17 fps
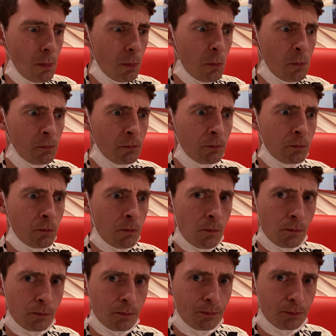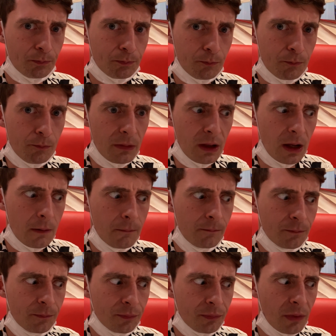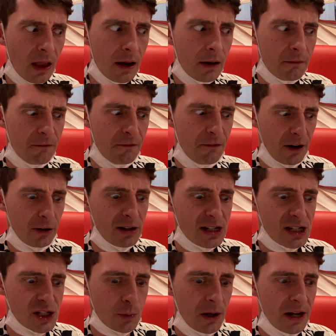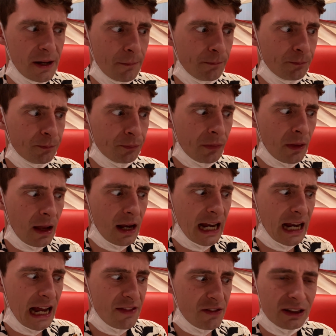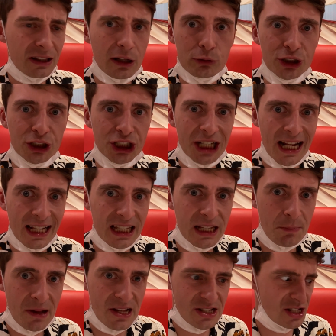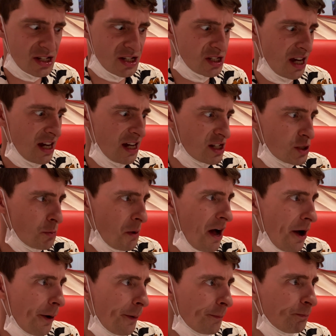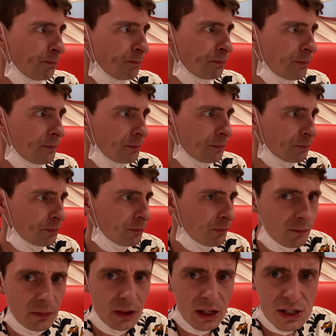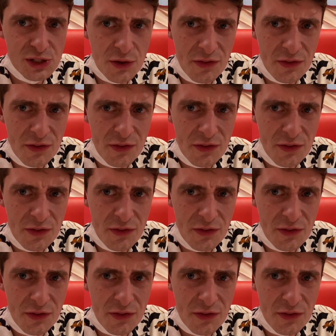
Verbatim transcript: Mmm. Very sweet. And the little jelly bits inside as well. So